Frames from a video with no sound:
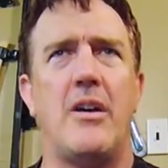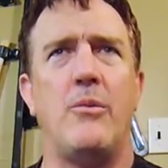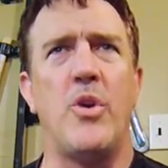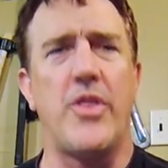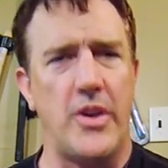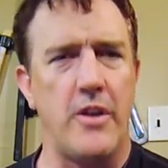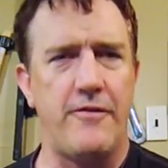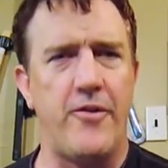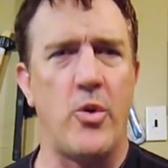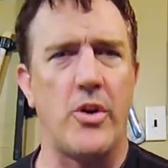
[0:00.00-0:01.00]
with enough
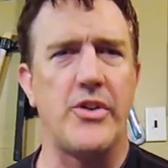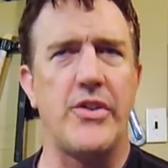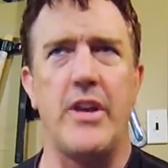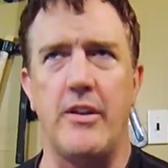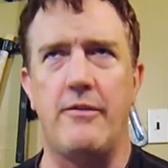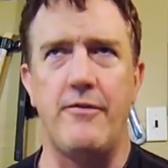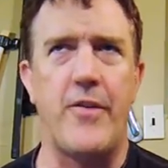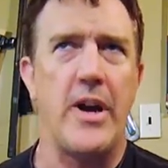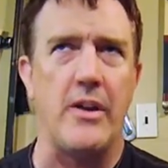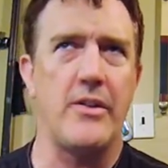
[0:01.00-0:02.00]
force that it
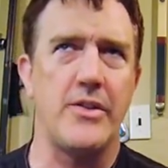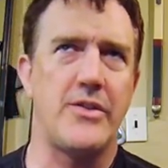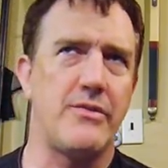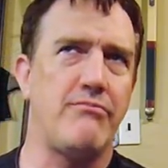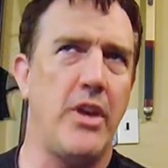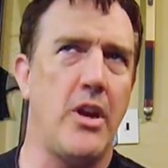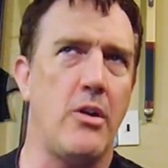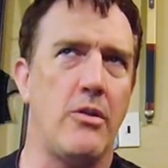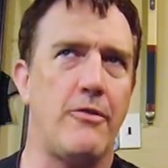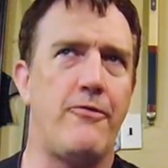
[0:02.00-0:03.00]
fires, you
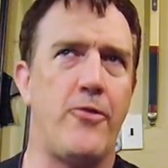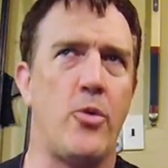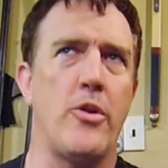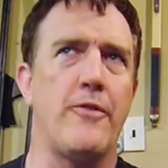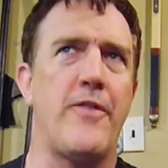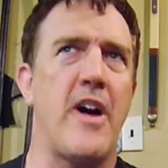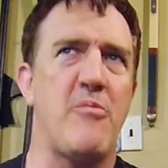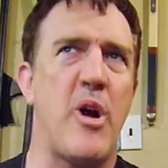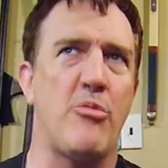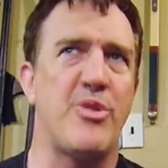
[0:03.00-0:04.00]
know, a 4 to 5
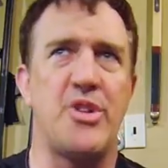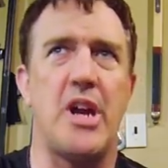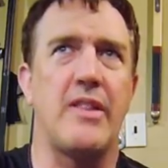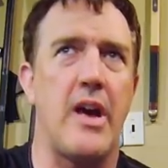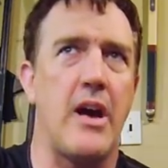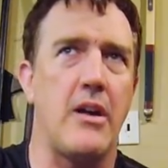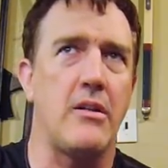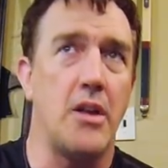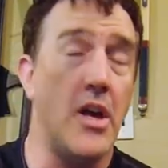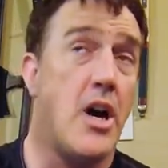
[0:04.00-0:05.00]
pound
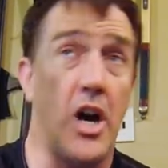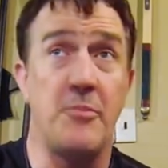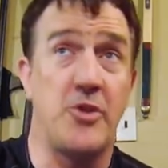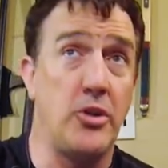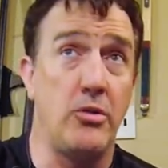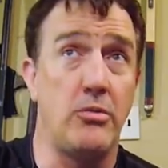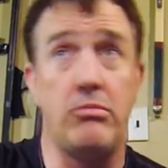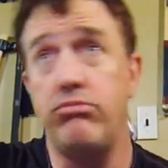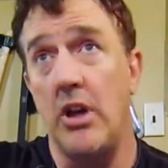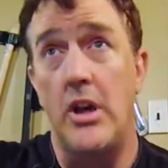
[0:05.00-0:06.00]
projectile up
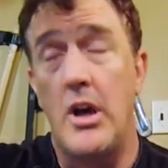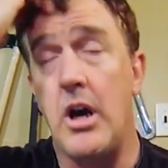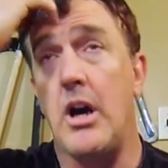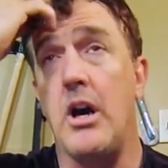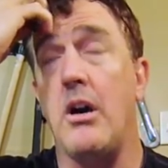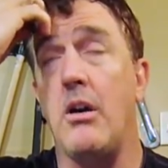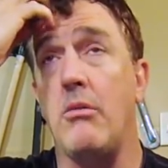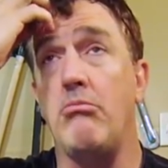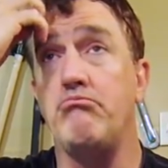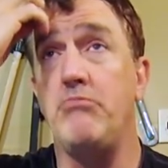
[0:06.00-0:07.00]
to,
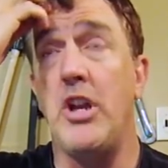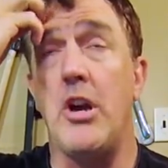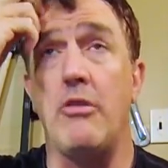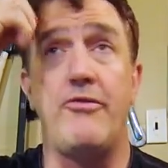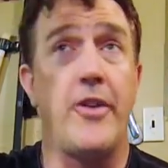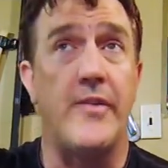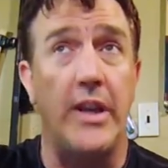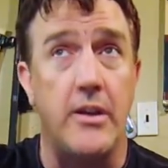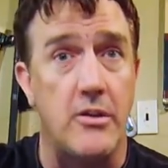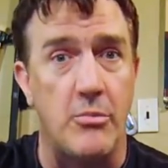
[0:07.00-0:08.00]
you know,
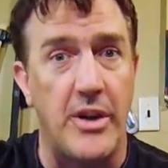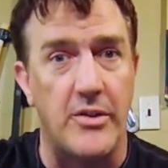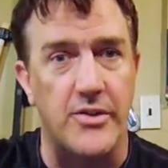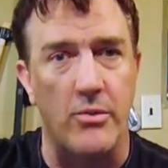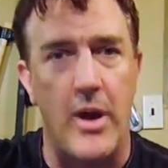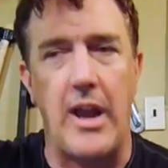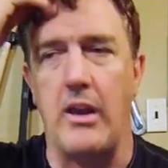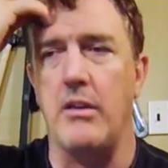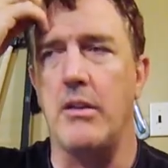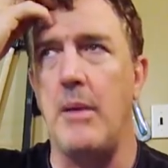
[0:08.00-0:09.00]
1,500 meters away.
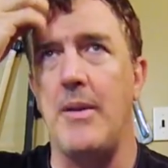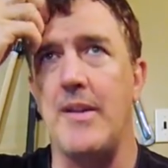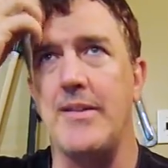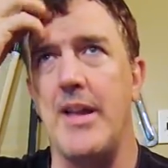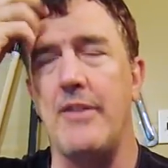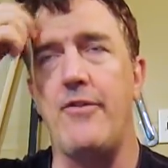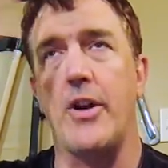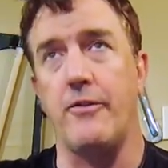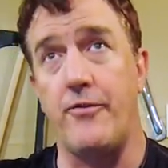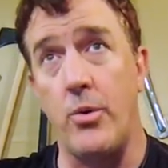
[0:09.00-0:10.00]
I mean, that's a lot of
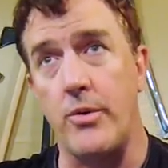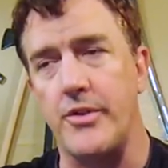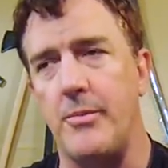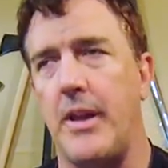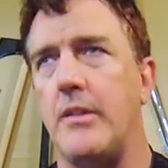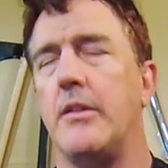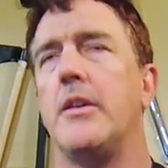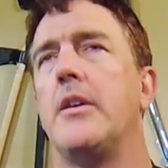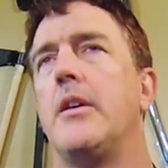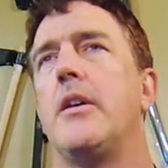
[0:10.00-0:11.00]
fucking force, man.
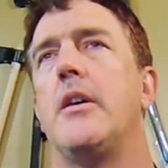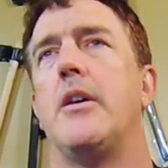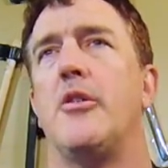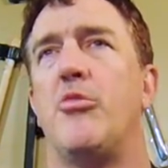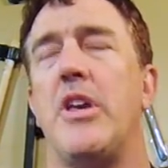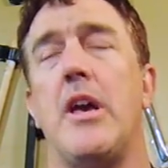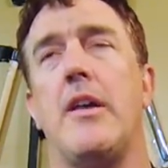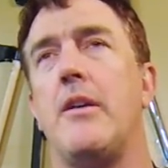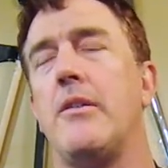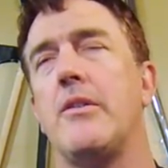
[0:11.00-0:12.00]
But
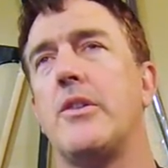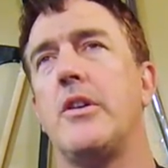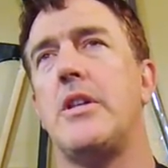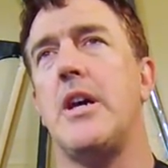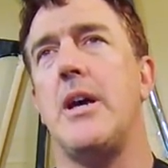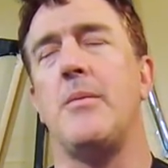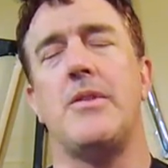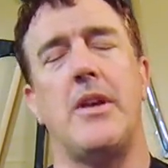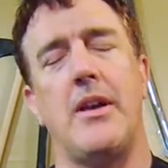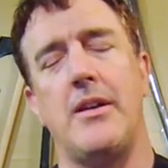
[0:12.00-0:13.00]
yeah, that was good
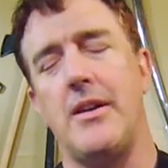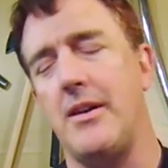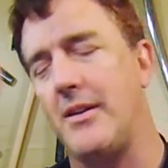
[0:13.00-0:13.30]
times. And,